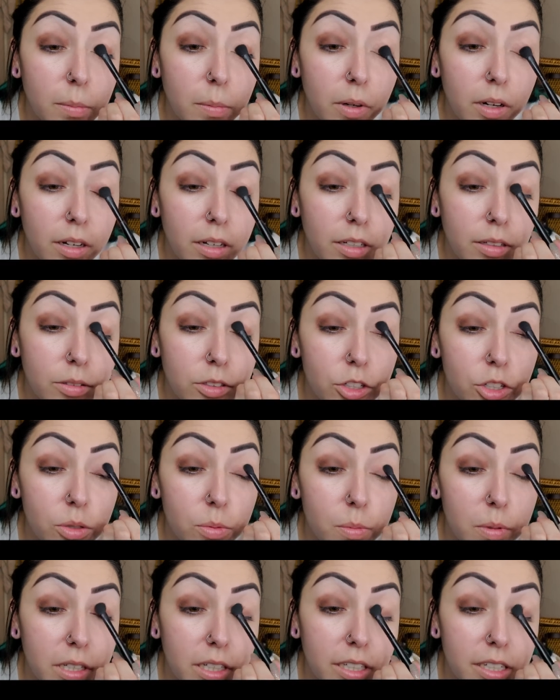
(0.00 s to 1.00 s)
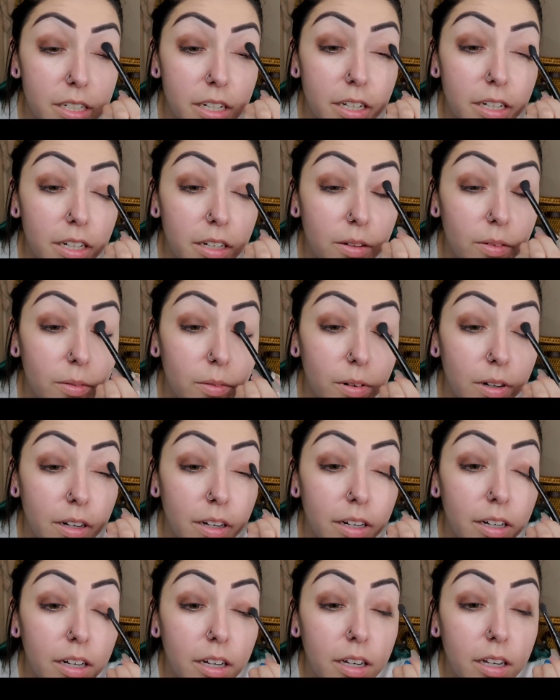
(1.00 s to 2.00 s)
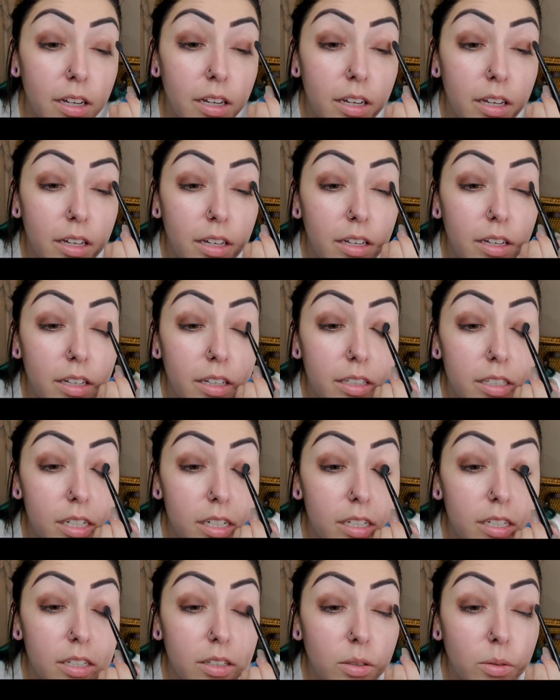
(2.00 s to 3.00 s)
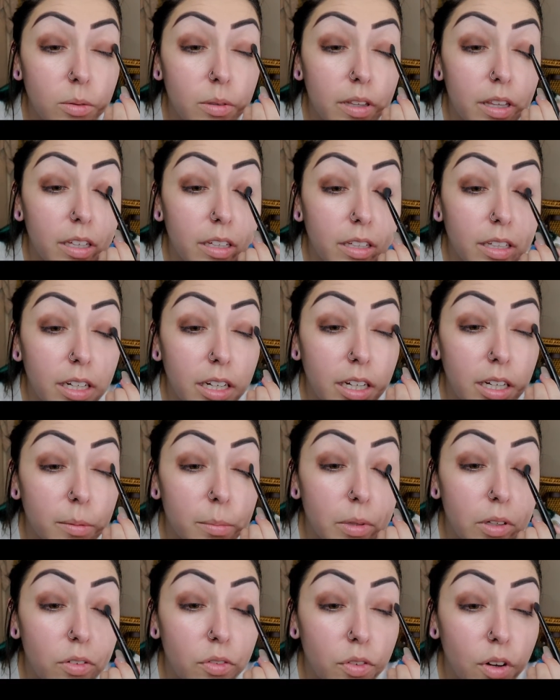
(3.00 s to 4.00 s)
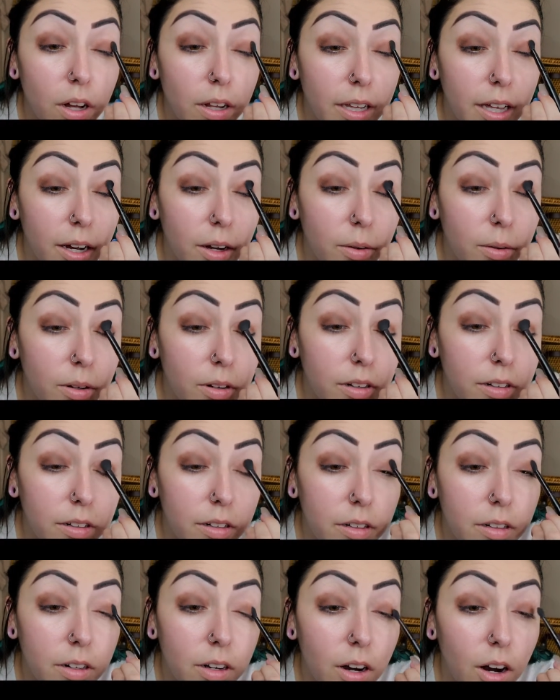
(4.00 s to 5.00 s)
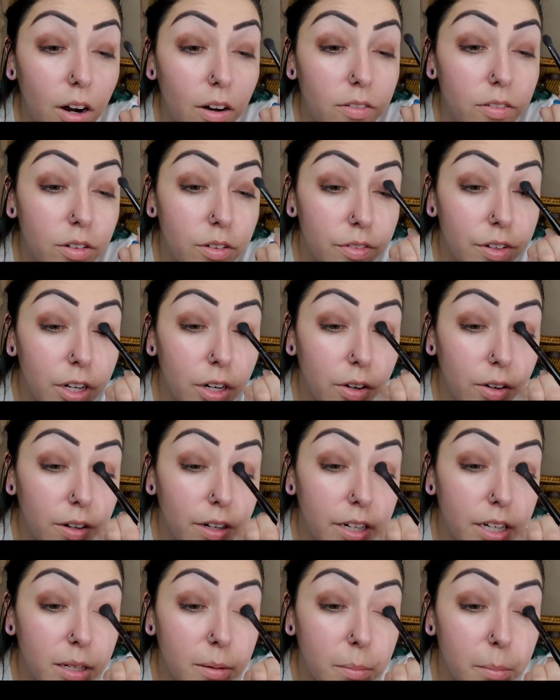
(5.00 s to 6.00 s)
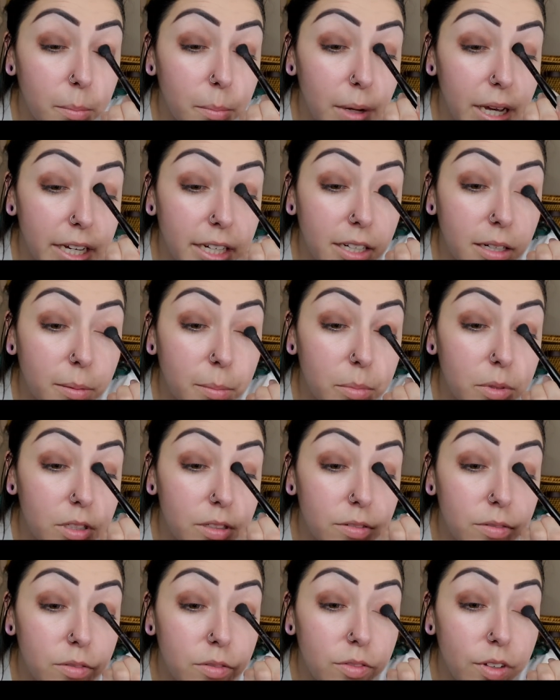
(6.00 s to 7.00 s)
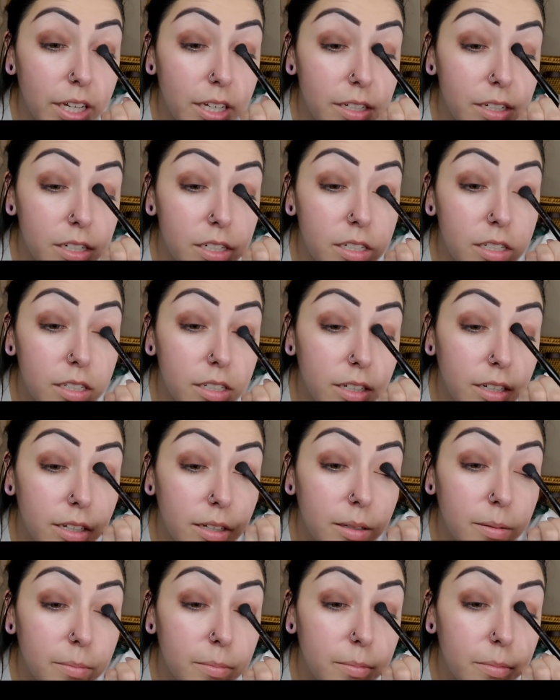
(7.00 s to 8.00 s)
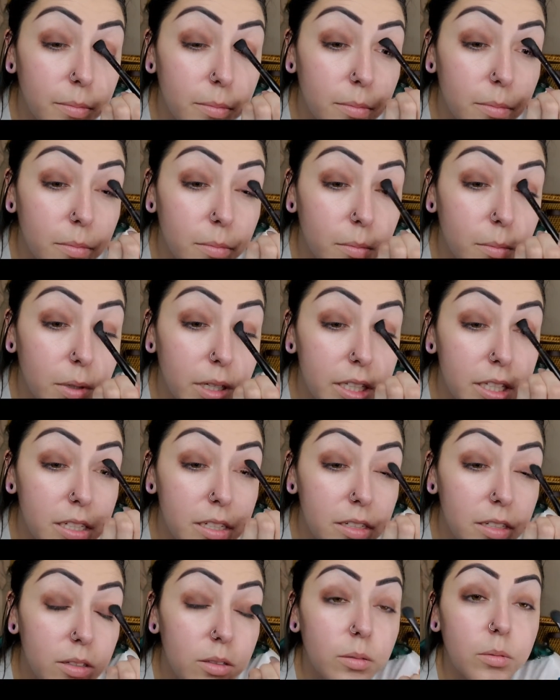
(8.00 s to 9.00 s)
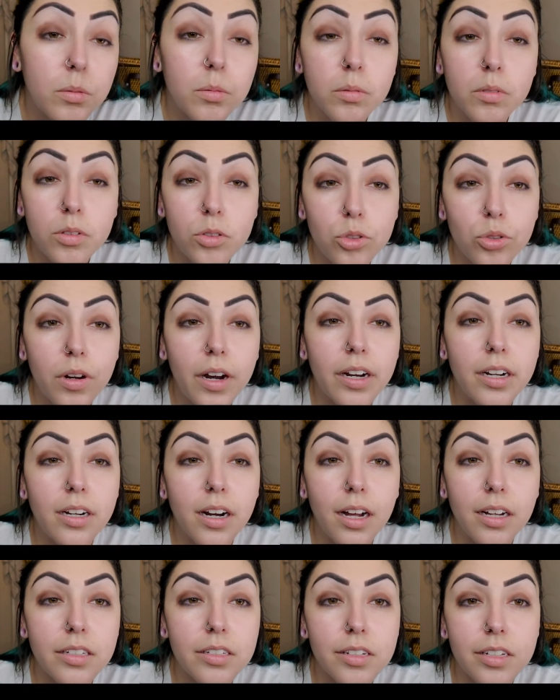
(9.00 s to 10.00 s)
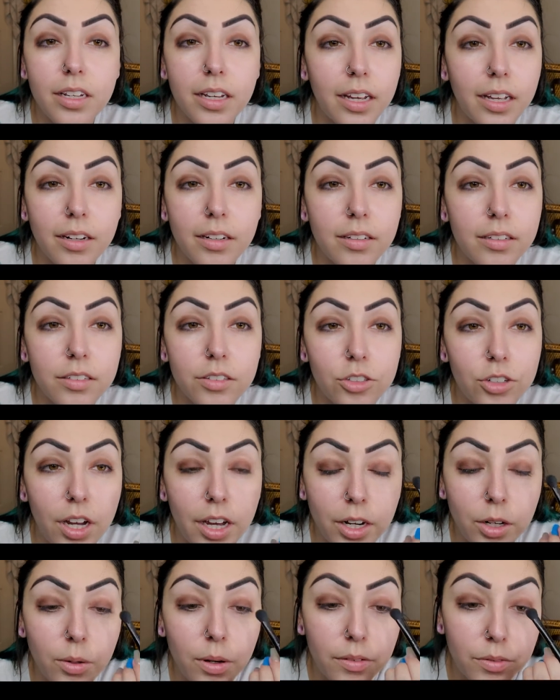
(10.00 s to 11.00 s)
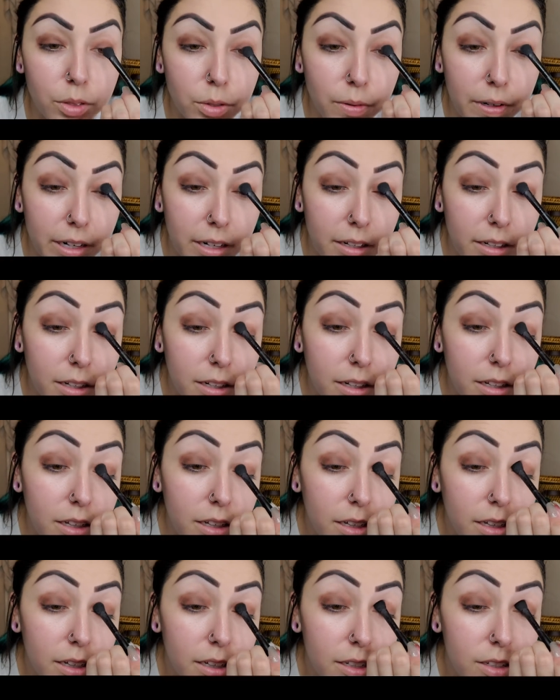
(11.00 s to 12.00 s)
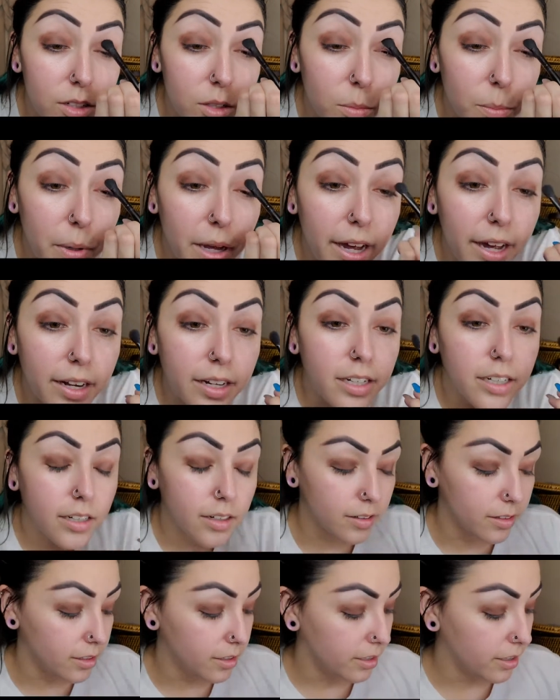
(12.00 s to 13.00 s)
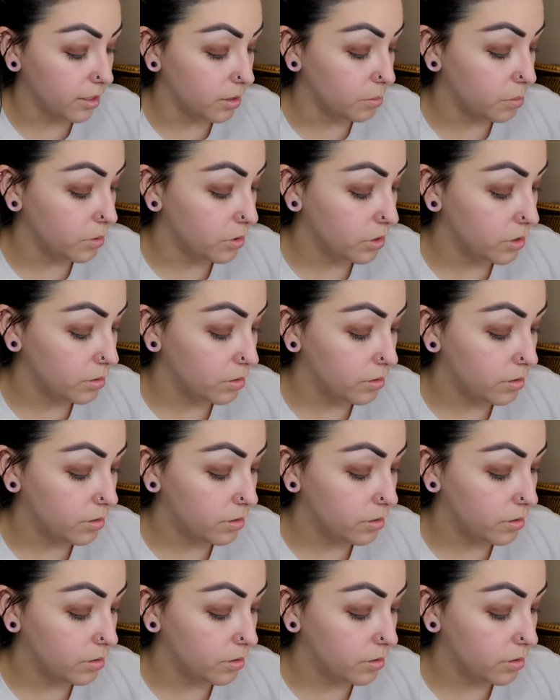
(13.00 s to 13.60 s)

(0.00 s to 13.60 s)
on just because I didn't want to deal with cleaning up the fallout off of an already makeuped face. Um, but still, I'm gonna try not to get shadow everywhere. So patting it on helps